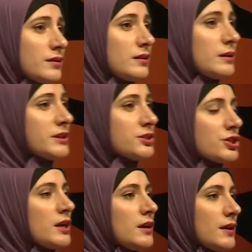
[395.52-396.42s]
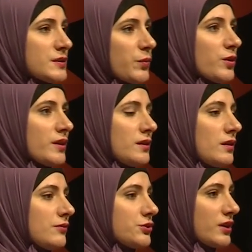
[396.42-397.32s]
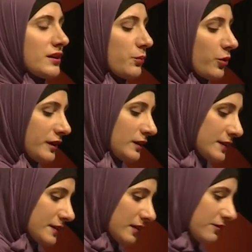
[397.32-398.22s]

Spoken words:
the image, is more than enough to get a more realistic